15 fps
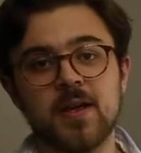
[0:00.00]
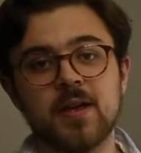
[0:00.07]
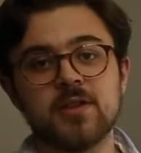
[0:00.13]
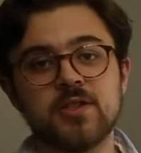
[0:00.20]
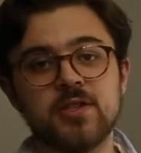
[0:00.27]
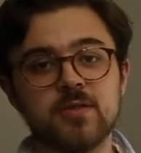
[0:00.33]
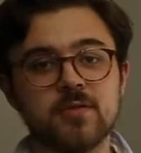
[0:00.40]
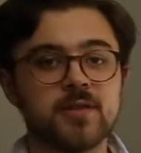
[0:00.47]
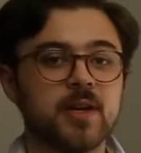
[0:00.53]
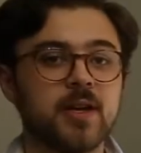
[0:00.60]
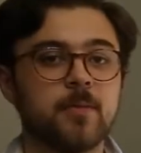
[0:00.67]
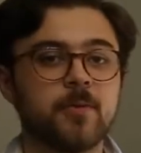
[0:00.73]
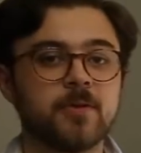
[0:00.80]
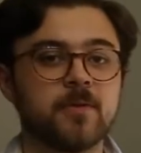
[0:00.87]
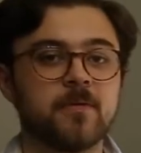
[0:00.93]
And she was
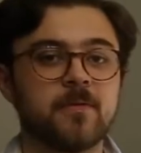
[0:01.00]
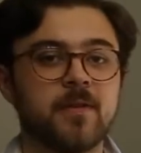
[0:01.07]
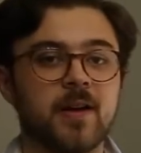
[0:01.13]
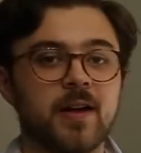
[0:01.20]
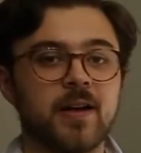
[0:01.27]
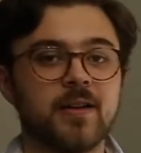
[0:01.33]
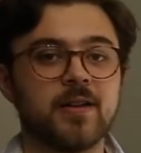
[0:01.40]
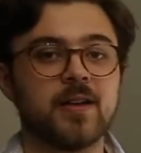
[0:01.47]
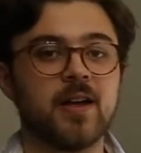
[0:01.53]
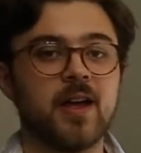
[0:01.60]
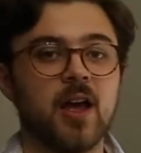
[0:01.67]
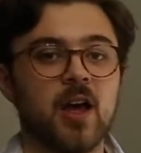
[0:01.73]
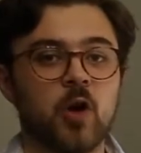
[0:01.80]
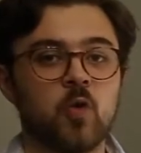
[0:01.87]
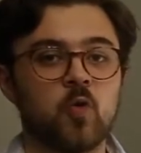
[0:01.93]
able to find
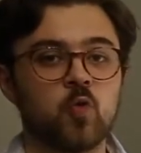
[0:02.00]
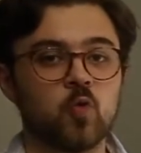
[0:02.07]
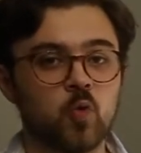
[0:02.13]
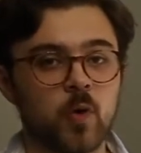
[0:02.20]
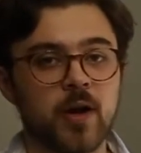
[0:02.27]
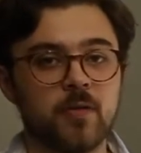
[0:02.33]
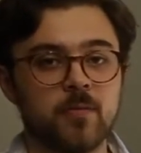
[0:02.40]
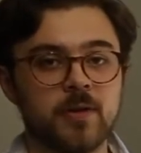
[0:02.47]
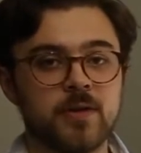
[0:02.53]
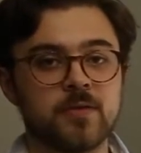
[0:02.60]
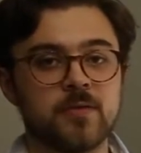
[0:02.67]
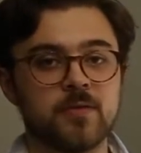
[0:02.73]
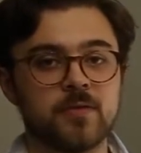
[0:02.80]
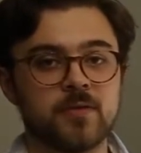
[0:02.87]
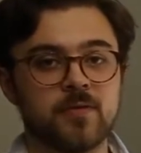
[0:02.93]
a great
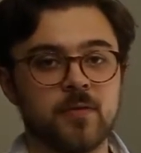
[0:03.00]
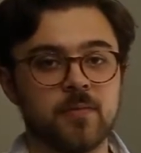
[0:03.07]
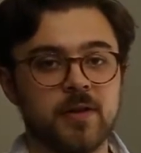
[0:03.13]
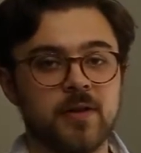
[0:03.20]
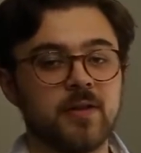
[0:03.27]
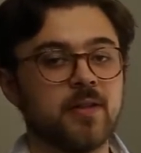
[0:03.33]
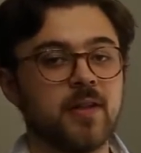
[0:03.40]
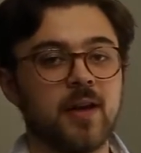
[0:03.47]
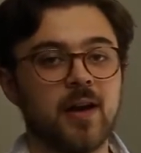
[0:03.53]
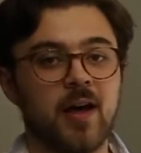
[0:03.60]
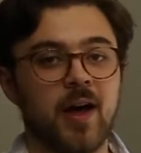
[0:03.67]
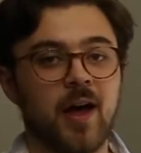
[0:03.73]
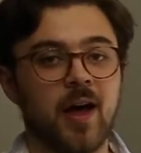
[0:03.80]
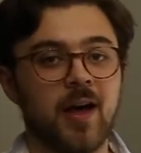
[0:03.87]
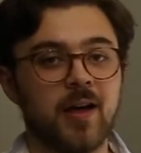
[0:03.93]
resource for me that
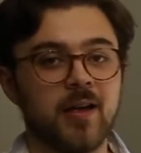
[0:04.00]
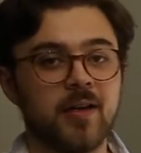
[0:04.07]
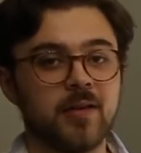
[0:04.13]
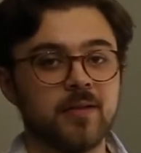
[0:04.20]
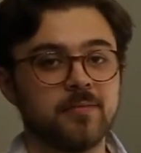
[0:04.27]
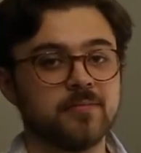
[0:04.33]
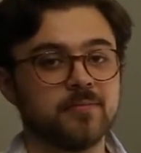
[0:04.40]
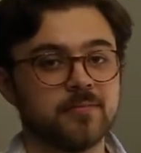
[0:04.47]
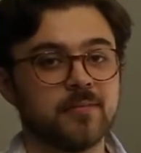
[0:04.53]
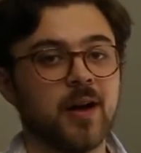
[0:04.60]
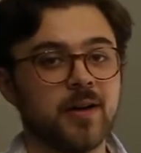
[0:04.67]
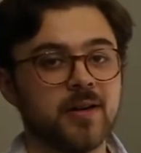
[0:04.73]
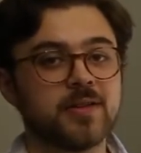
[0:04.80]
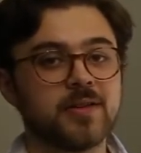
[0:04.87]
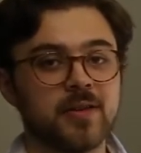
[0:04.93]
I'm
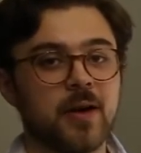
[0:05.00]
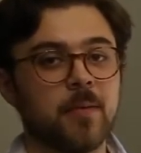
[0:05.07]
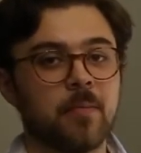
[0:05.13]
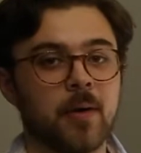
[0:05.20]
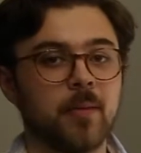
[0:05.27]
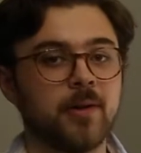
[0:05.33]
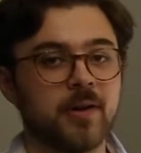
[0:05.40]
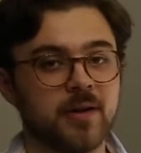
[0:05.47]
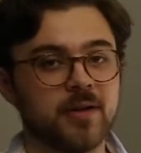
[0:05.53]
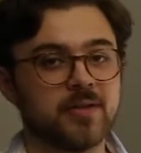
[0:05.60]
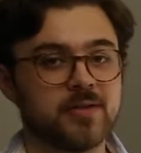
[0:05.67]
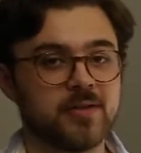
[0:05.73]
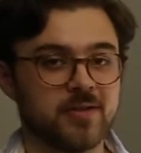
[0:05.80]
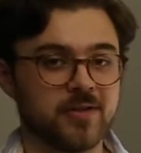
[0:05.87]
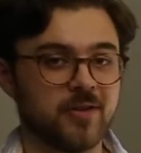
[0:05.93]
probably going
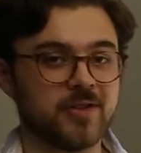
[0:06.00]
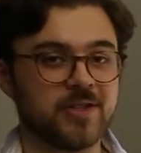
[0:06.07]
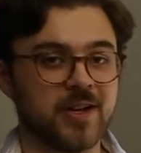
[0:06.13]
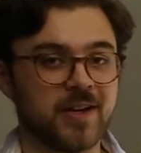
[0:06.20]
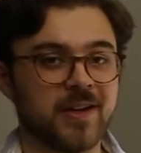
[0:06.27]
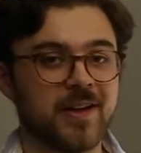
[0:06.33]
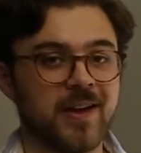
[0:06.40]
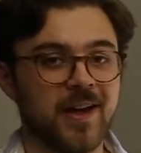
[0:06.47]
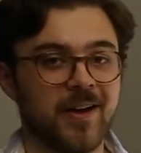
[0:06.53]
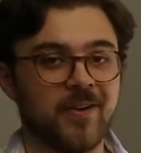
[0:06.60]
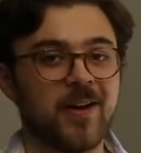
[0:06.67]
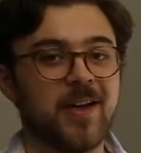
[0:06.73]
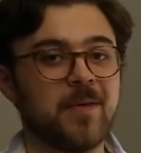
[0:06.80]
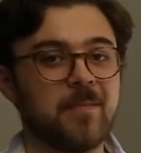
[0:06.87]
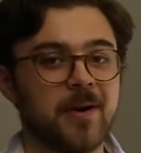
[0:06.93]
to start checking out
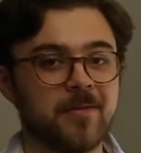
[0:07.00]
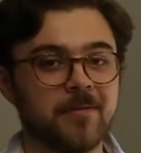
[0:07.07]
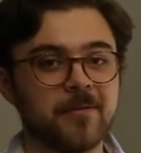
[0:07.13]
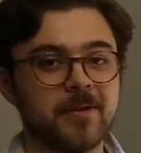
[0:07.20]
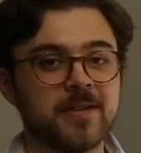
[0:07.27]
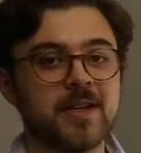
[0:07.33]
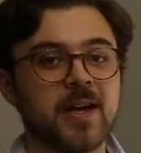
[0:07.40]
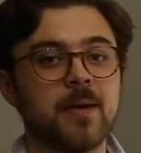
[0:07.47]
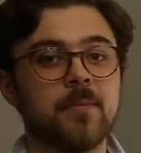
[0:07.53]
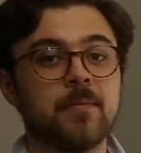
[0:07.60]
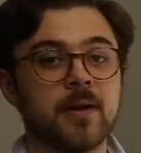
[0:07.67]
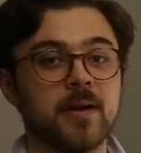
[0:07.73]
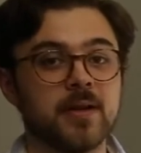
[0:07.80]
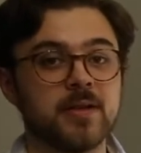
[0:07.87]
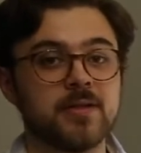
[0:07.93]
in my free time
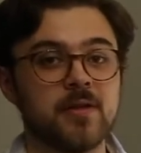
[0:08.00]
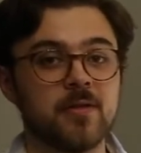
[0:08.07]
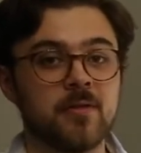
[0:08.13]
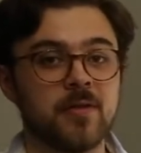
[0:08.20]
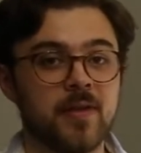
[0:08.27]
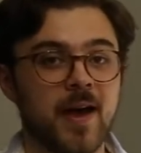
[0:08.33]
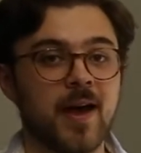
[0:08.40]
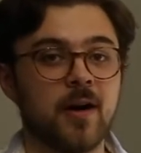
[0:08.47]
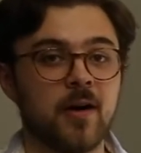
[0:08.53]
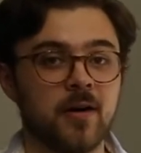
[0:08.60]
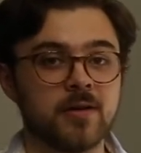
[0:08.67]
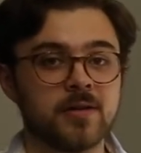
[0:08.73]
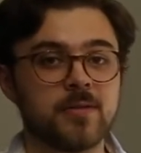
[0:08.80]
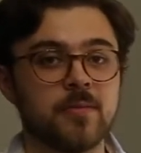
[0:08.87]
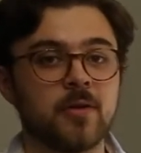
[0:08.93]
because they're that
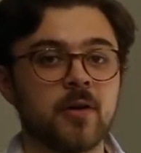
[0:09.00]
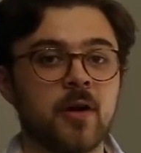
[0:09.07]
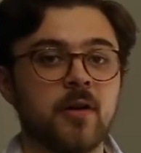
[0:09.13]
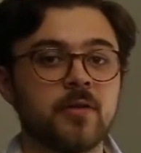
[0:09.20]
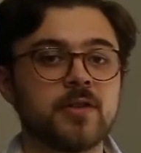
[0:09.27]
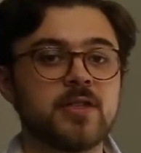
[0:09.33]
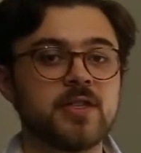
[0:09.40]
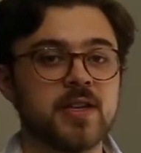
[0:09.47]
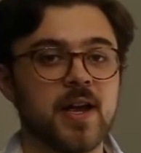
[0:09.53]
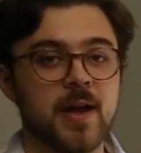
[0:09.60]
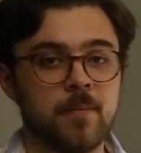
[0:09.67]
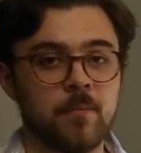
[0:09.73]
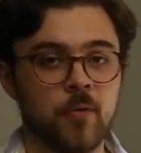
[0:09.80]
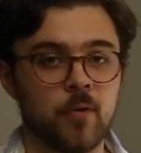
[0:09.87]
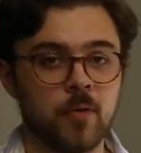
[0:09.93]
awesome. They're called
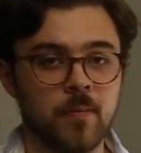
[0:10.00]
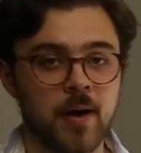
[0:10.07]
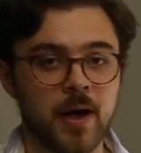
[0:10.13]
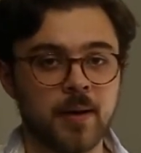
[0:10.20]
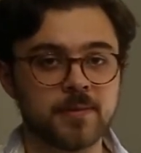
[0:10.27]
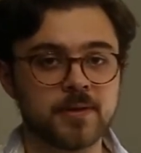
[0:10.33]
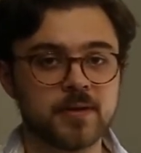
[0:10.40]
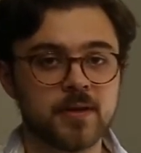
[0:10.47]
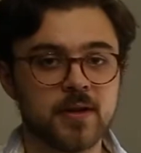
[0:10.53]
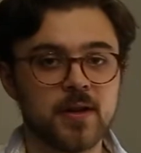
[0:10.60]
Sanborn maps.